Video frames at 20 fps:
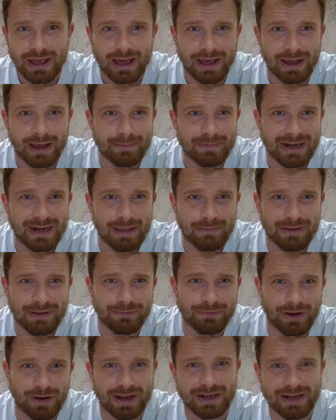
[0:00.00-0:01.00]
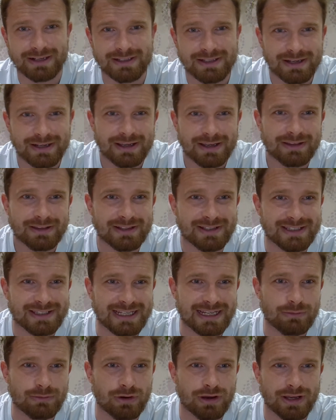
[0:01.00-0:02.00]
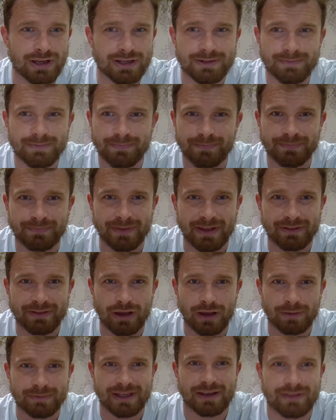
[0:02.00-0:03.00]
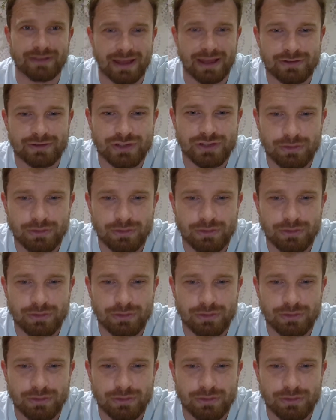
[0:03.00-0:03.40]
Let me find the C word and the update on that.